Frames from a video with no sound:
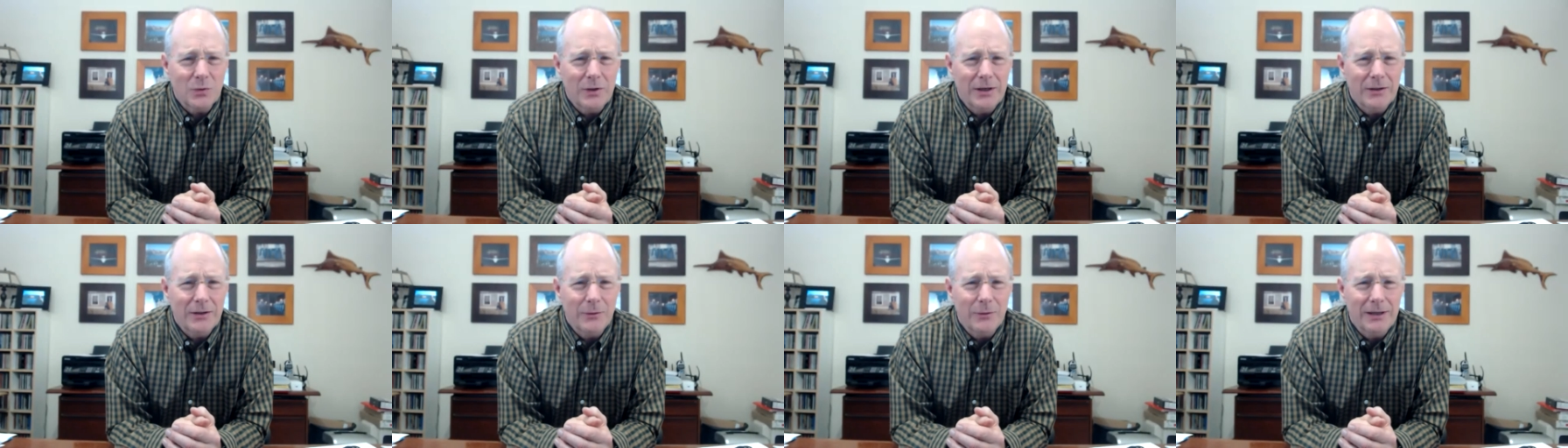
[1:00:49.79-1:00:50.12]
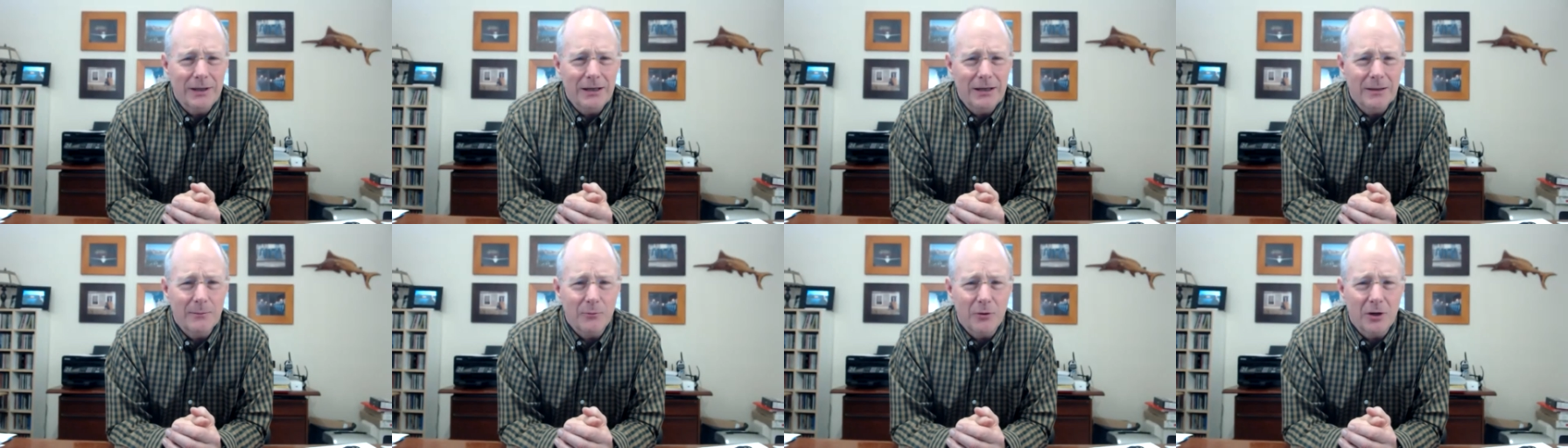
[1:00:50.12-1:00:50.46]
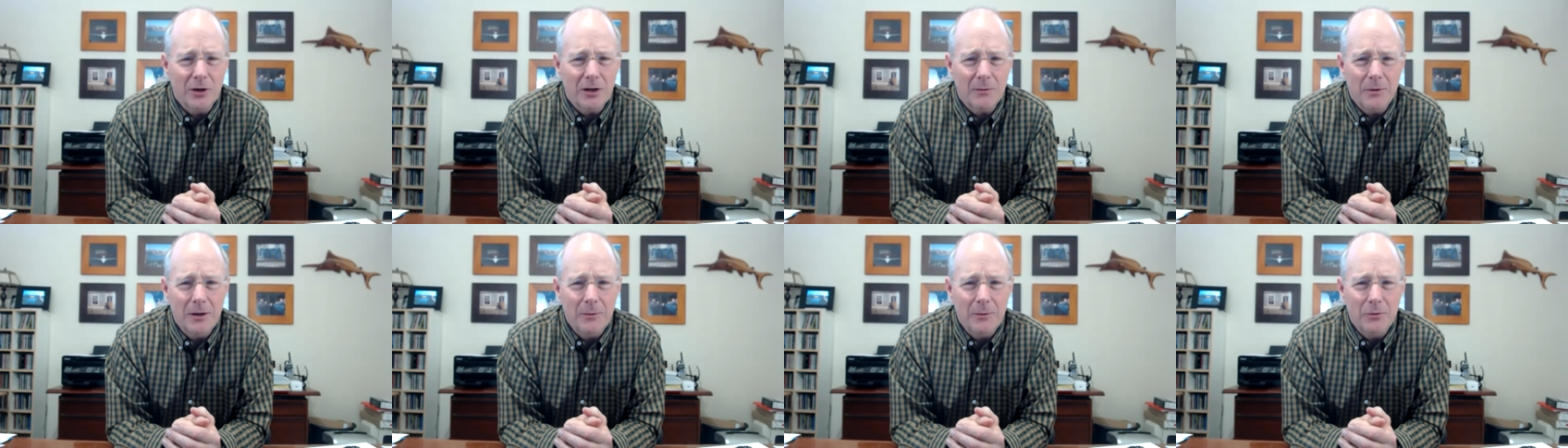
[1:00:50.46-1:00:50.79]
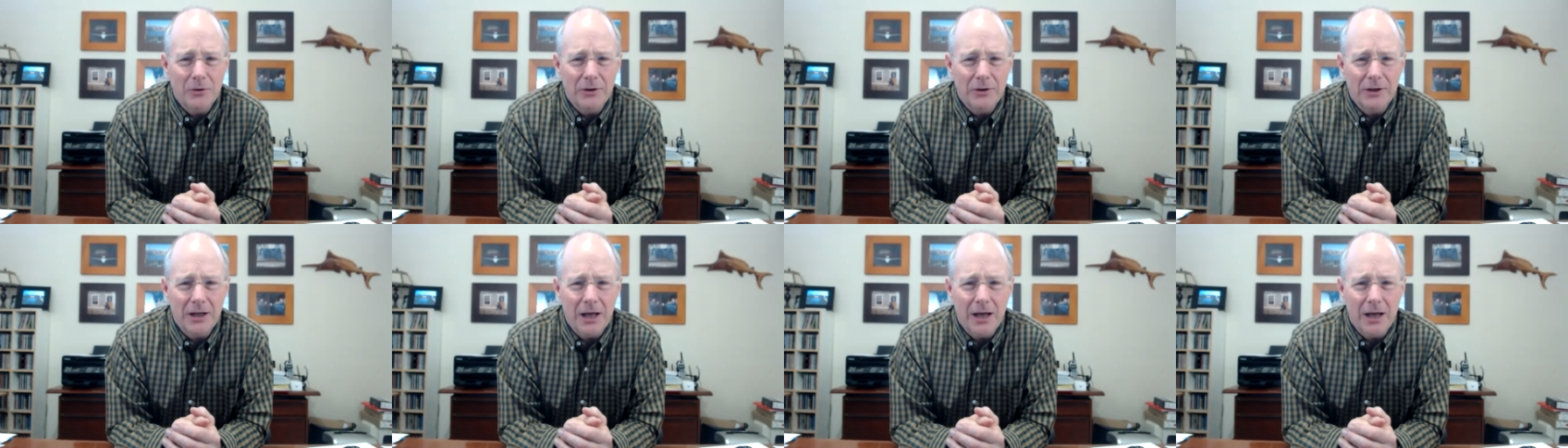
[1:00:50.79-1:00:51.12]
We, we need to bring
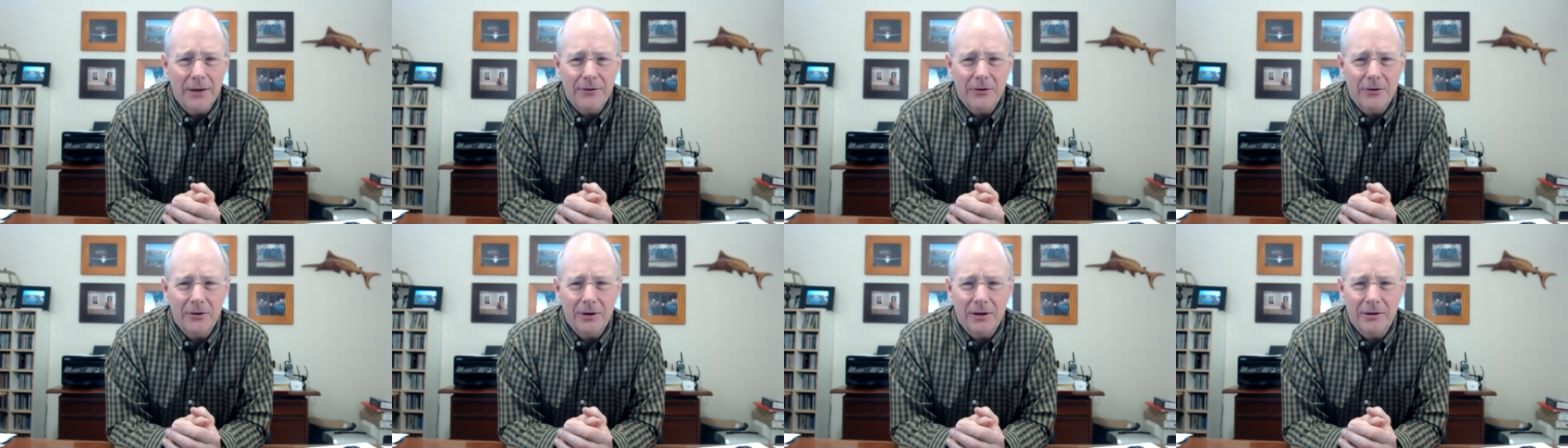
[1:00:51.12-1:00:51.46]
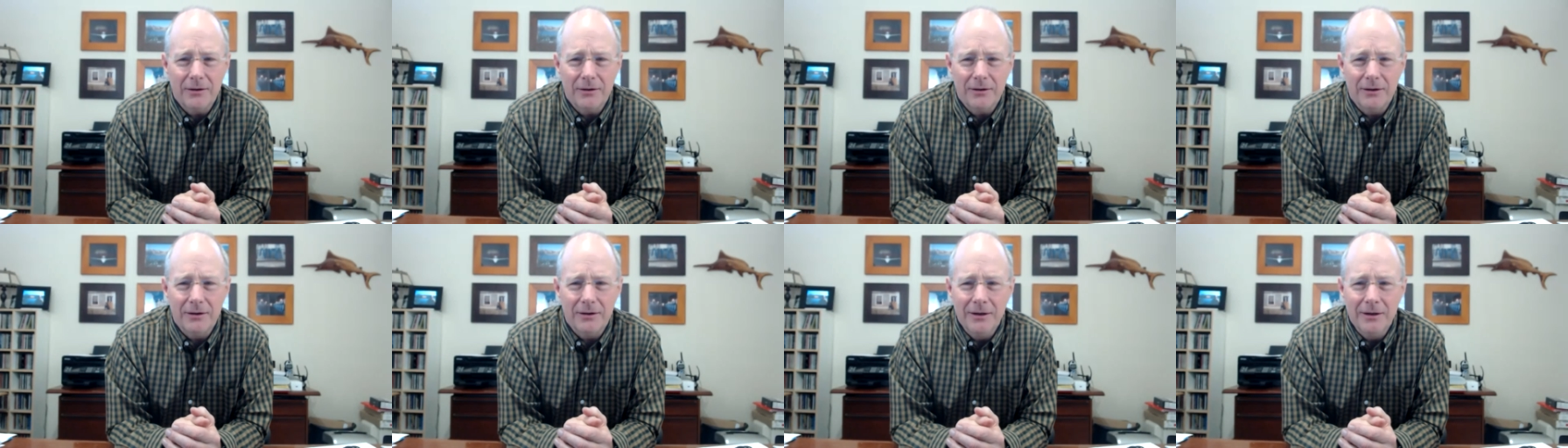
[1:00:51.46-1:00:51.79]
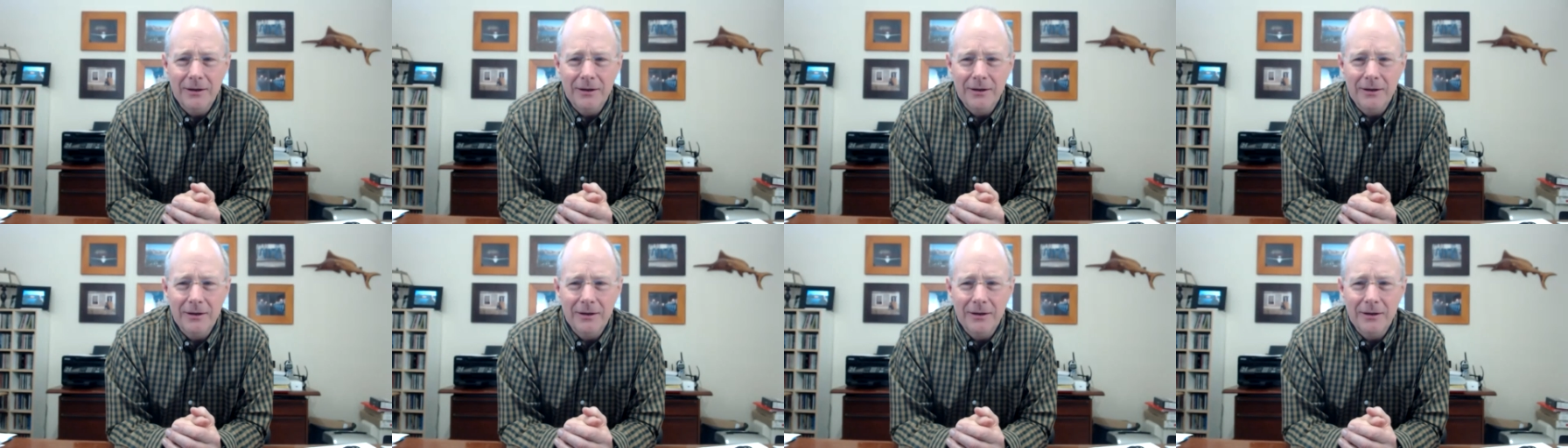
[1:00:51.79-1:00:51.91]
people together and